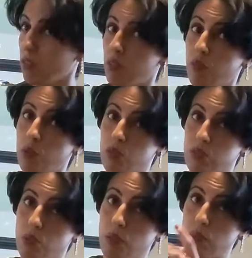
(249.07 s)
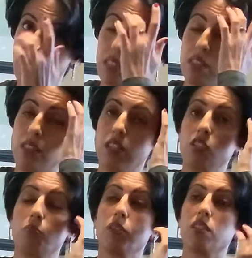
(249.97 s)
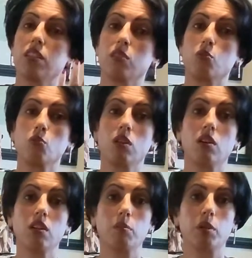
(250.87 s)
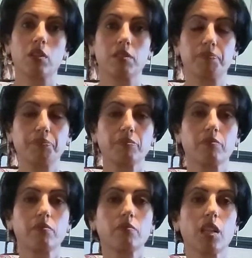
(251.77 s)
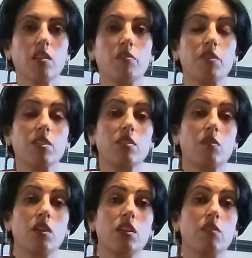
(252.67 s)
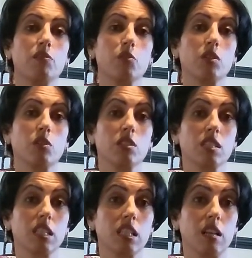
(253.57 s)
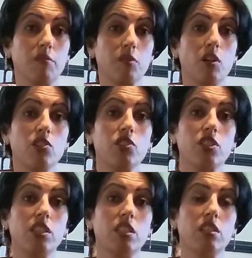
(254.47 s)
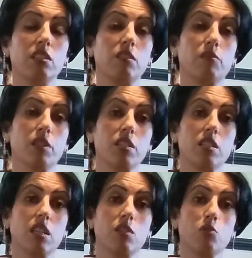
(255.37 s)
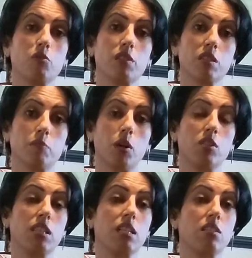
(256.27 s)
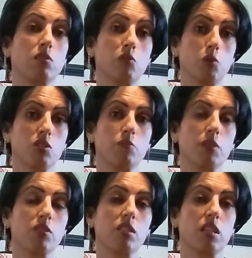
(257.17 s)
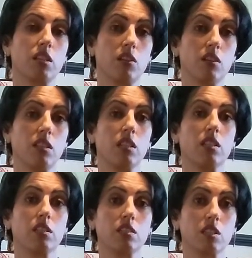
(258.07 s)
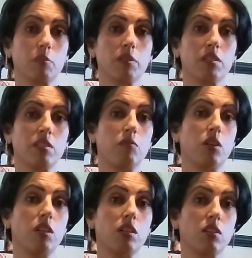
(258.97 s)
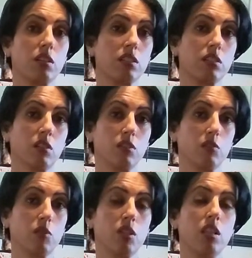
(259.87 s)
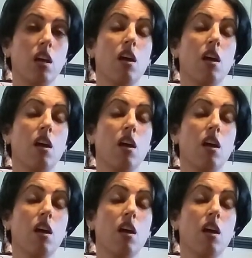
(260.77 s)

of the world. Your baby has CDH, but they can do a lot about it. First of all, if it's left untreated in the first days or first month, that's the worst, because later on, leg discrepancy, one leg longer than the other one,